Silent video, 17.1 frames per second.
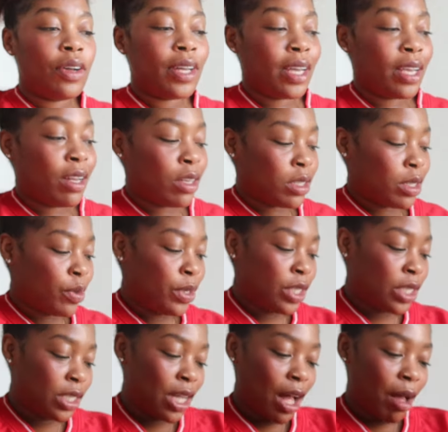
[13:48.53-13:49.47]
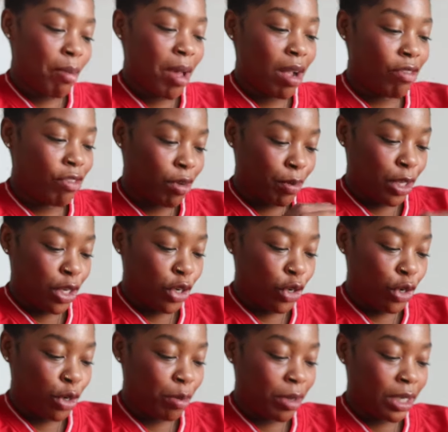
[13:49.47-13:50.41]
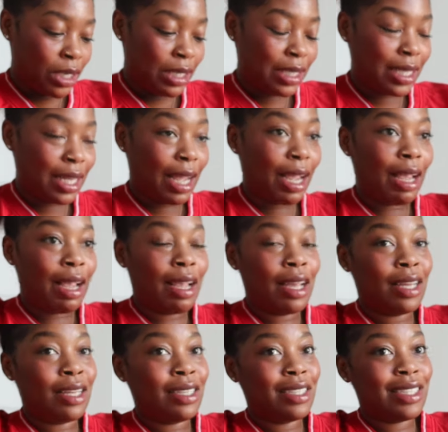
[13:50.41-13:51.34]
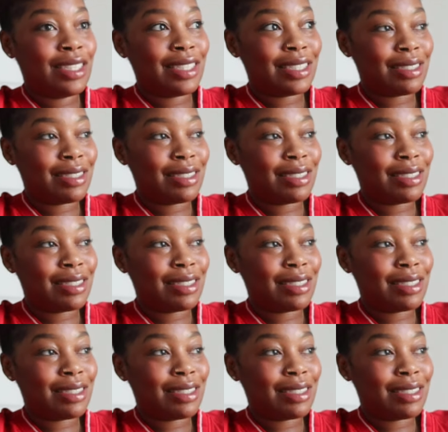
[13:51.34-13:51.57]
Okay, y'all, so we just got back from the groomers and